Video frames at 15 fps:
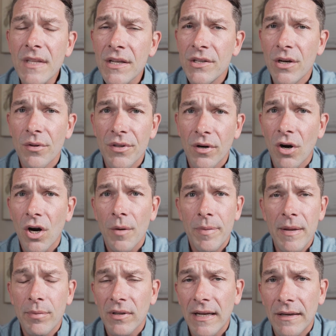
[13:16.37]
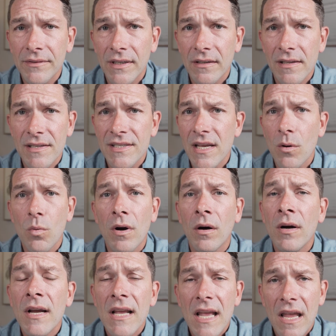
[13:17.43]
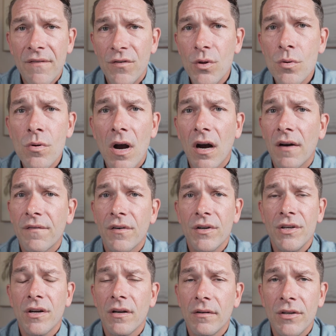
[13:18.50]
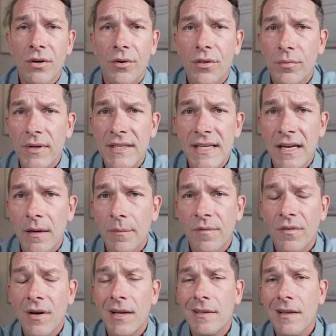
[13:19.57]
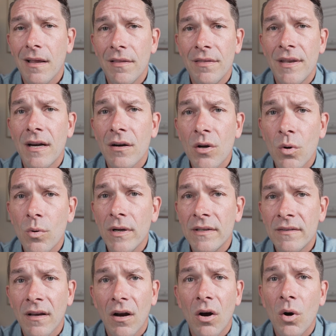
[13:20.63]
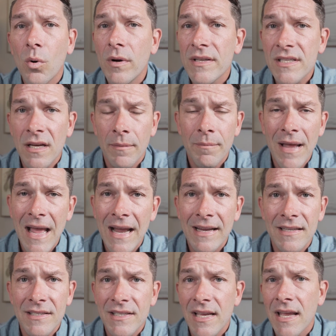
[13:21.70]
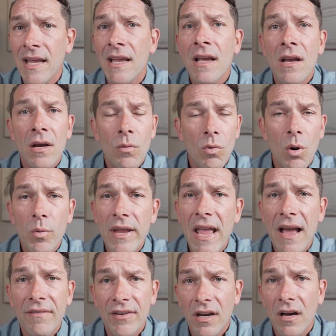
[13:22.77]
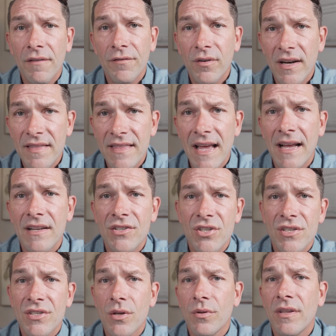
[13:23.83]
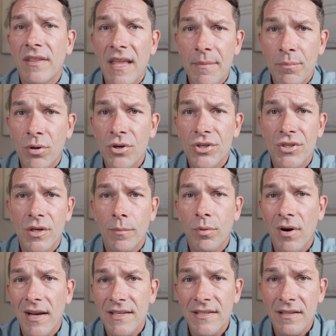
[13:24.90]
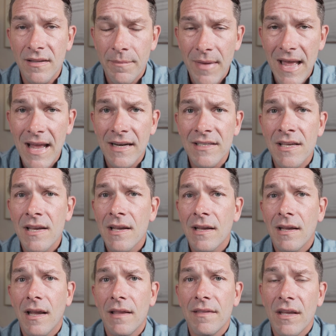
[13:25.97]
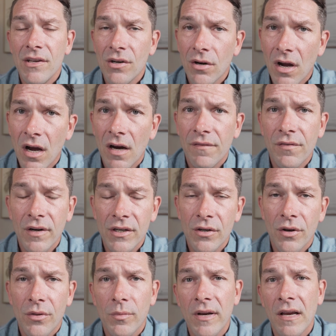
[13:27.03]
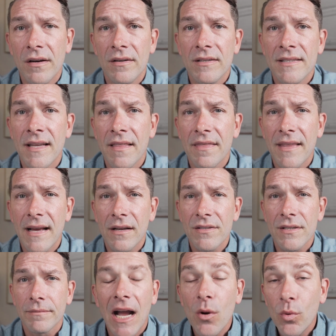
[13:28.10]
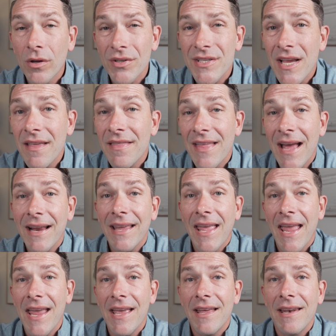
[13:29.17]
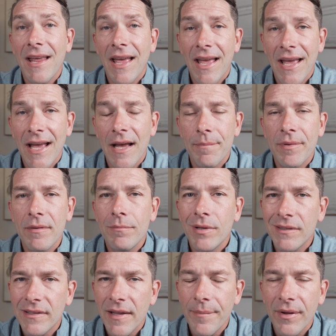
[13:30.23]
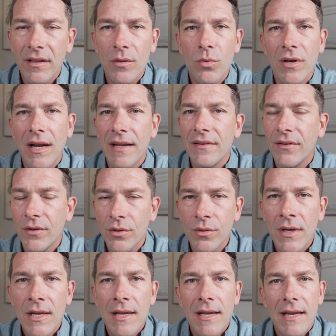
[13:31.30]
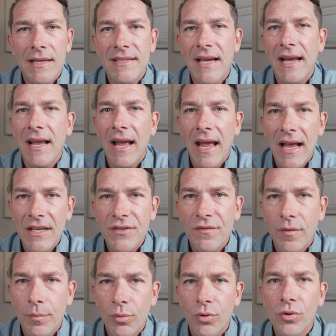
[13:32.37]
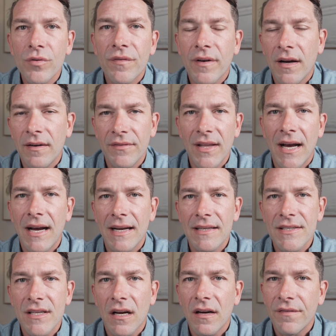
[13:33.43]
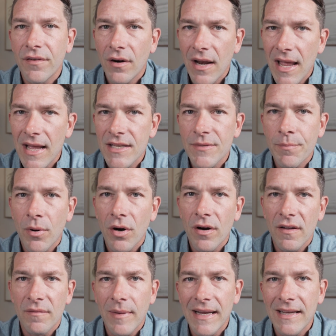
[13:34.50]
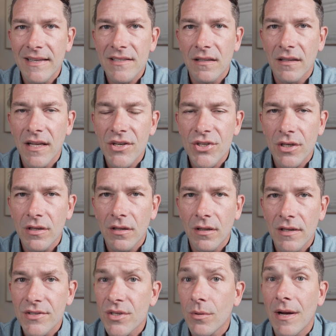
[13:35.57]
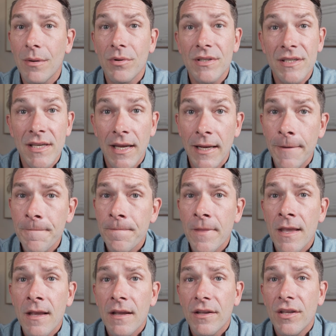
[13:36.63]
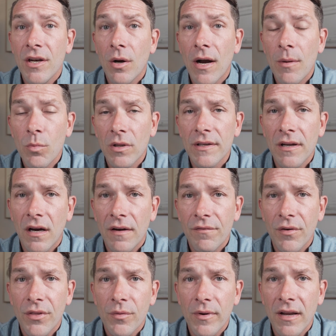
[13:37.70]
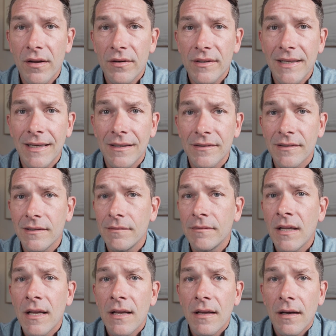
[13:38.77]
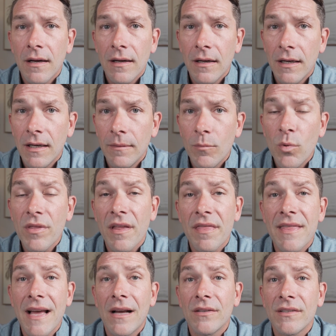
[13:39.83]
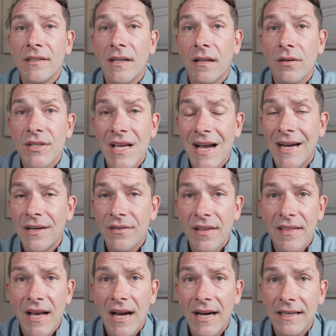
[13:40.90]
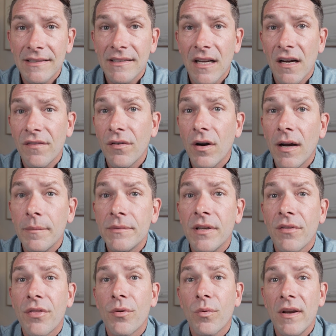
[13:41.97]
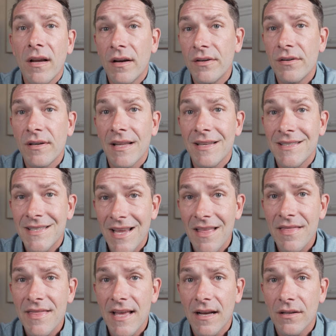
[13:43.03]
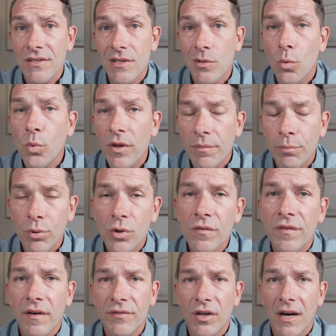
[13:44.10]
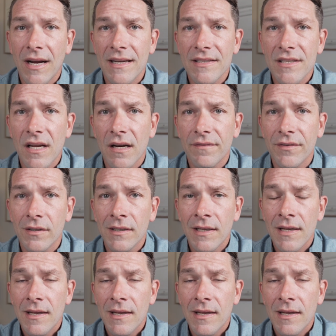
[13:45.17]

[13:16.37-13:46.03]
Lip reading: you know, there are people out there that say, well, if you offer your 310 up front, they're going to always come back and say, well, we have an offer at that, just so that they push their price to the max and that you're offering your $310,000. I will say that can happen, but typically what I do is I ask for proof of the highest offer as part of my escalation clause. So I would say, you know, I'm willing to offer $300,000 with $1,000 higher than the highest offer, up to $310,000 with proof of your highest offer.